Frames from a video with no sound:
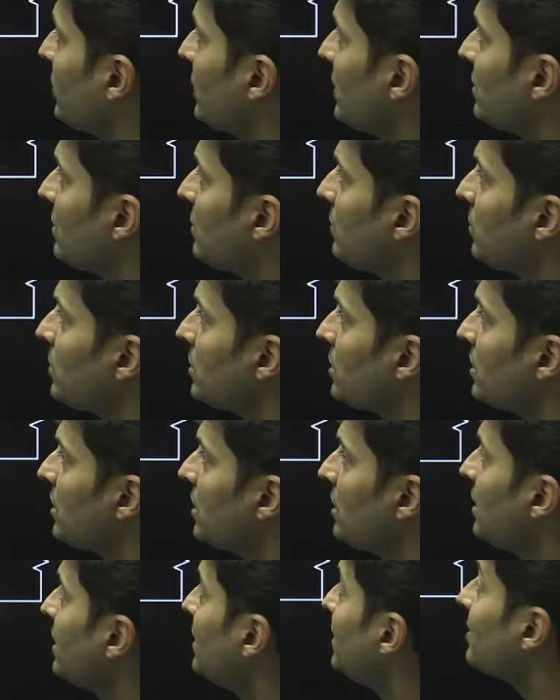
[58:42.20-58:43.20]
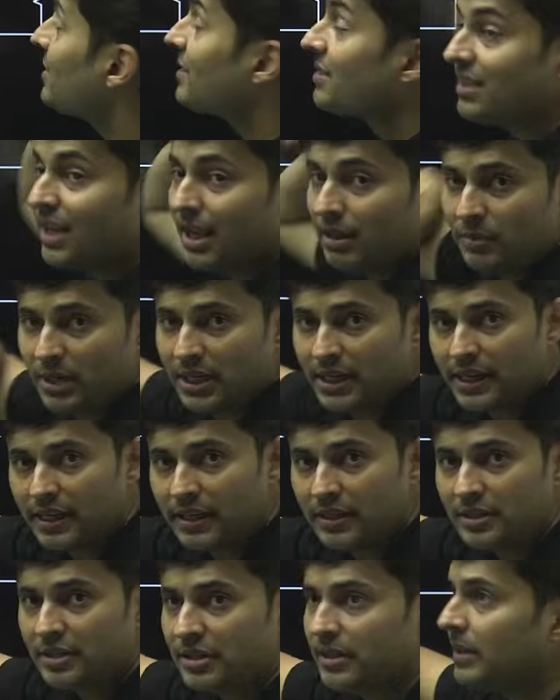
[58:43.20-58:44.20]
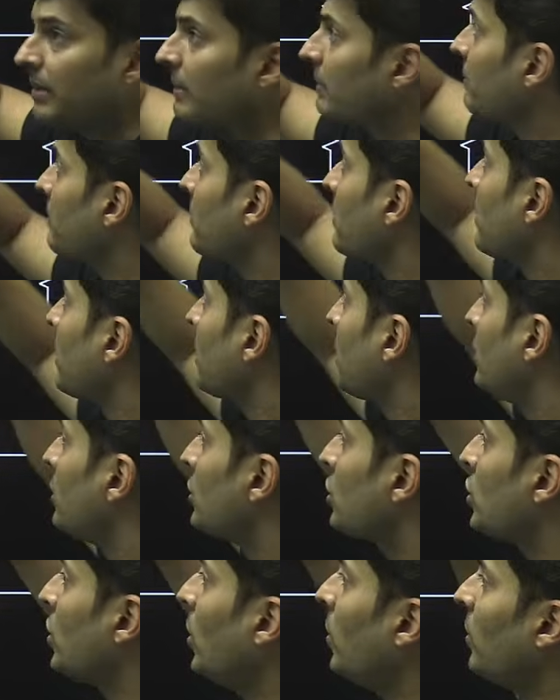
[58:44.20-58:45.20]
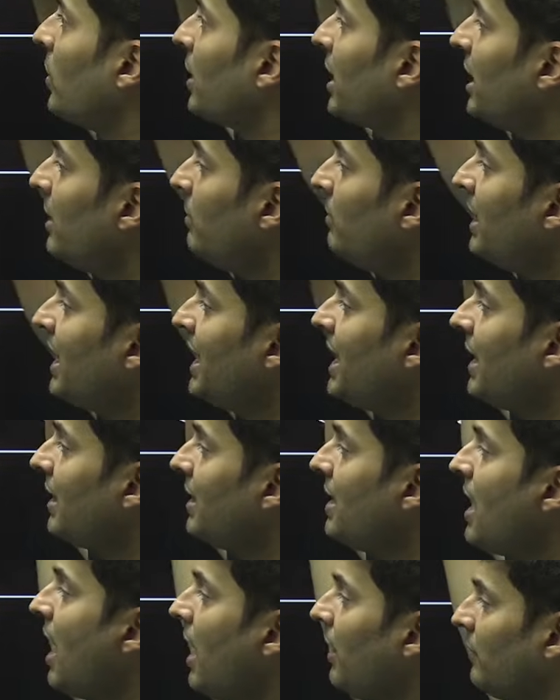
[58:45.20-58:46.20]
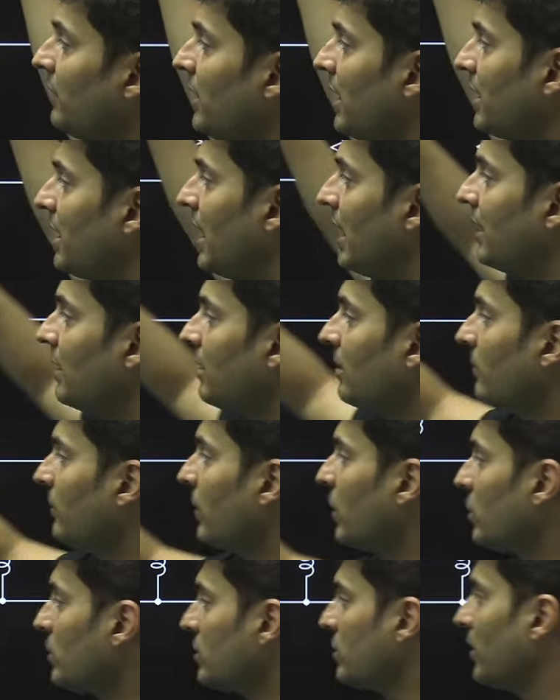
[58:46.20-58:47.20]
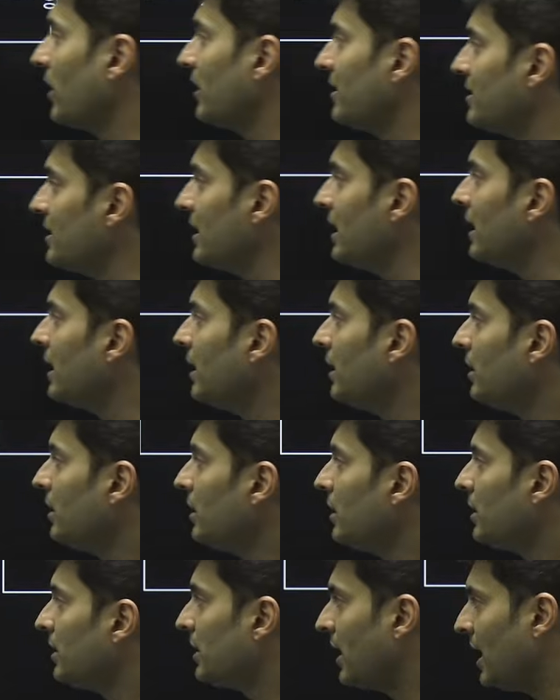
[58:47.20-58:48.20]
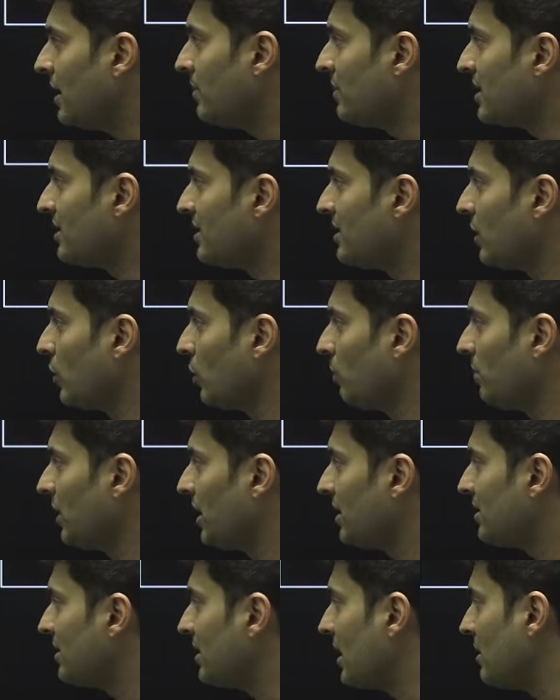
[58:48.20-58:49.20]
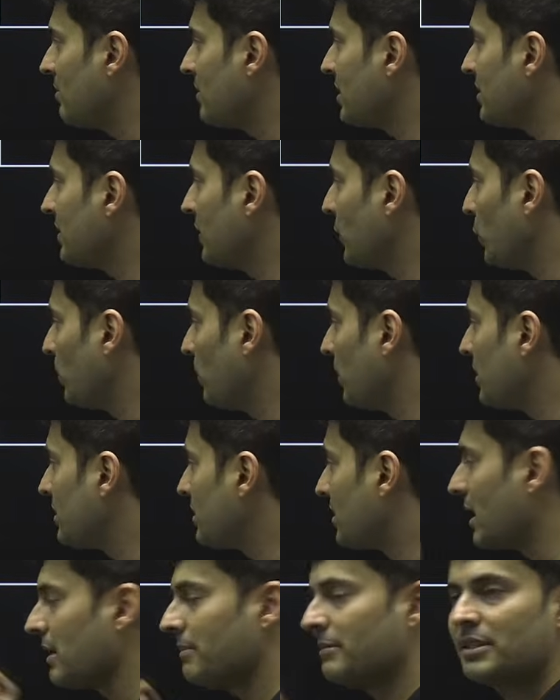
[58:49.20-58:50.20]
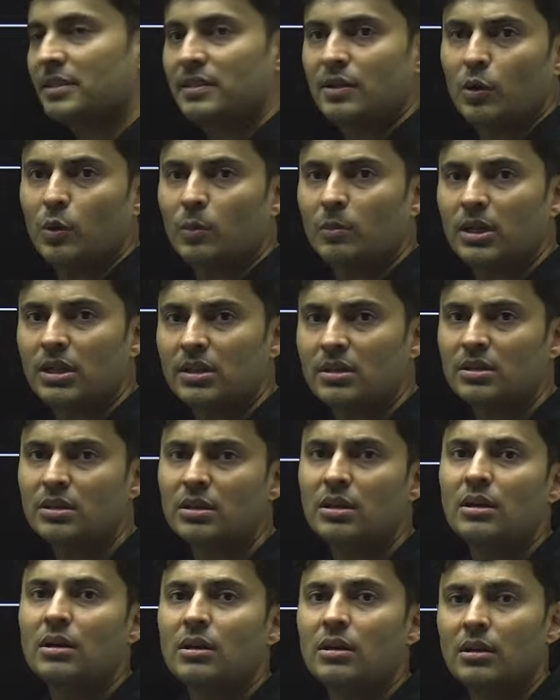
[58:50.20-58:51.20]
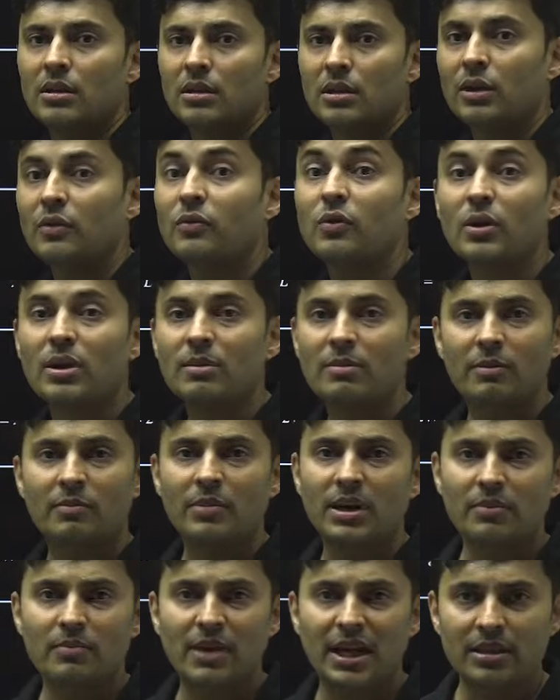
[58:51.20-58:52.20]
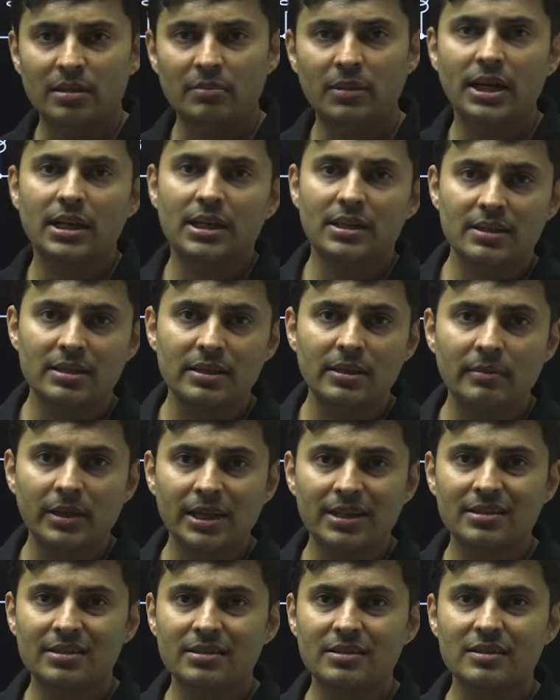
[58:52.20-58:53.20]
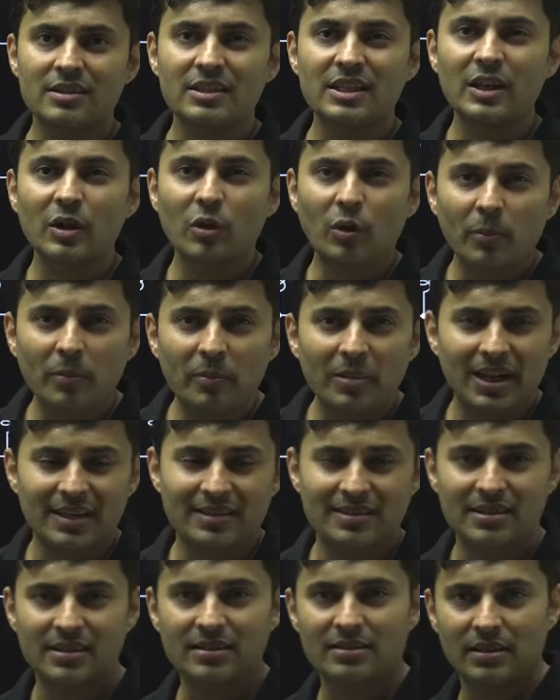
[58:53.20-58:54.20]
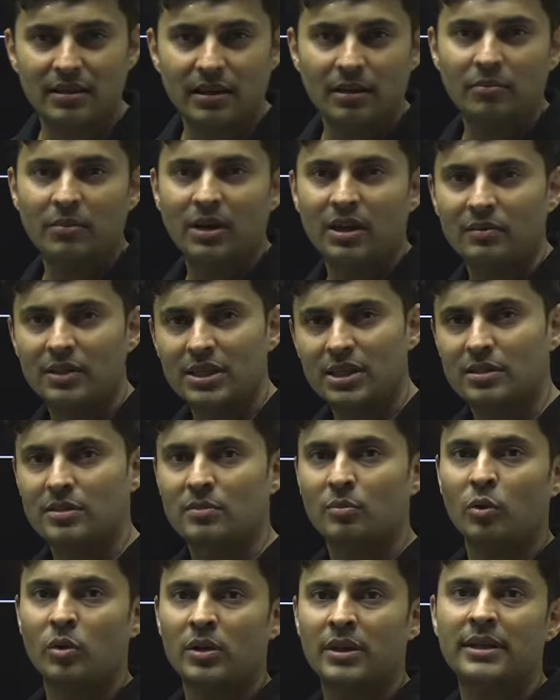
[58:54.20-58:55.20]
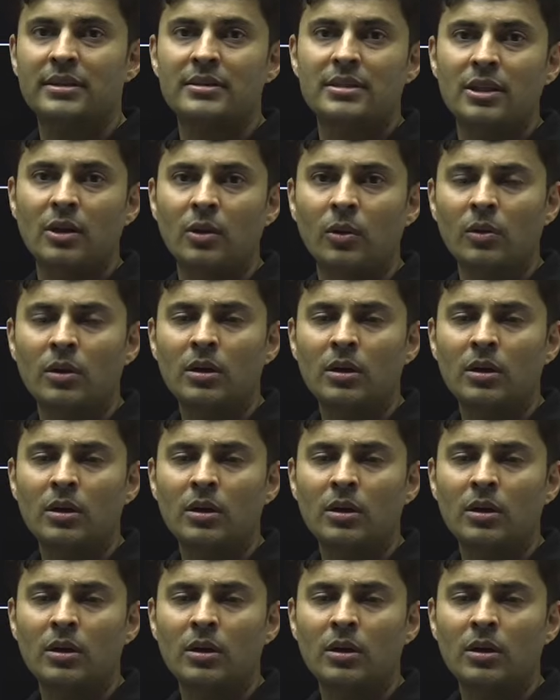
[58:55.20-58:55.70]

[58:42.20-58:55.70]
closed simultaneously. So, immediately after that, because you can see time is 0 plus, time is 0 plus, time is 0 plus. If you remember mathematics limits, 0 plus is a number which is more than 0,